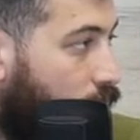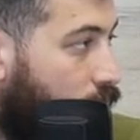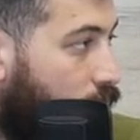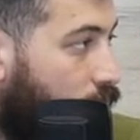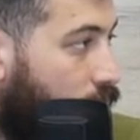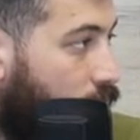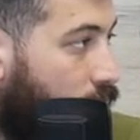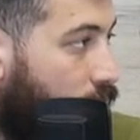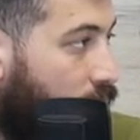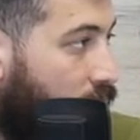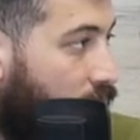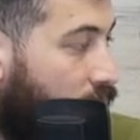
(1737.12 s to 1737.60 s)

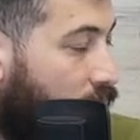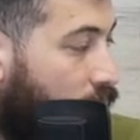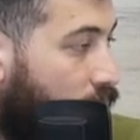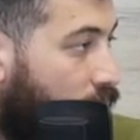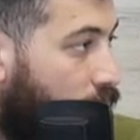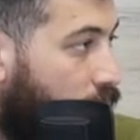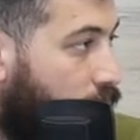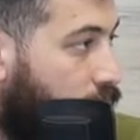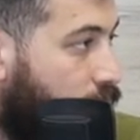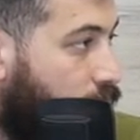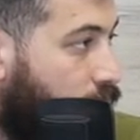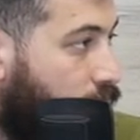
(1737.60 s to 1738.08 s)

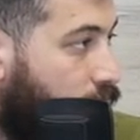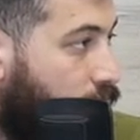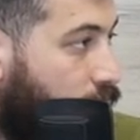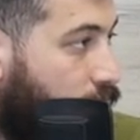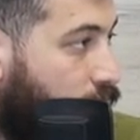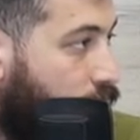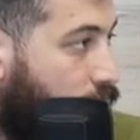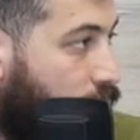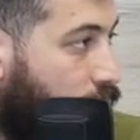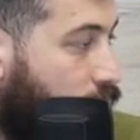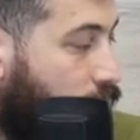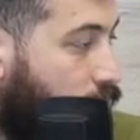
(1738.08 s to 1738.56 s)

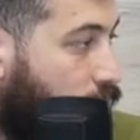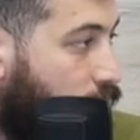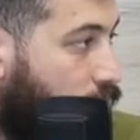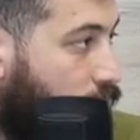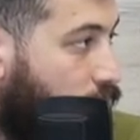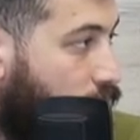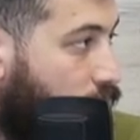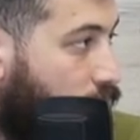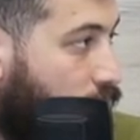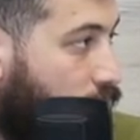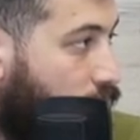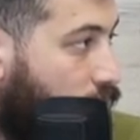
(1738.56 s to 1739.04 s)

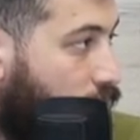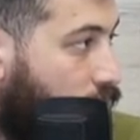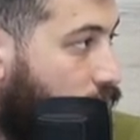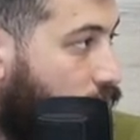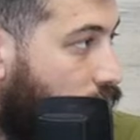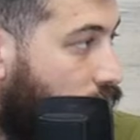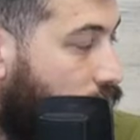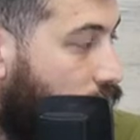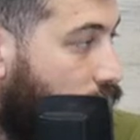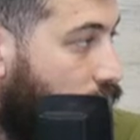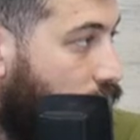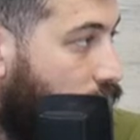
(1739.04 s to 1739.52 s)

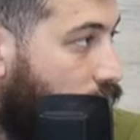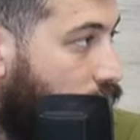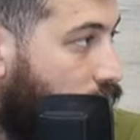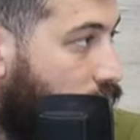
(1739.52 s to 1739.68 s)
(not speaking)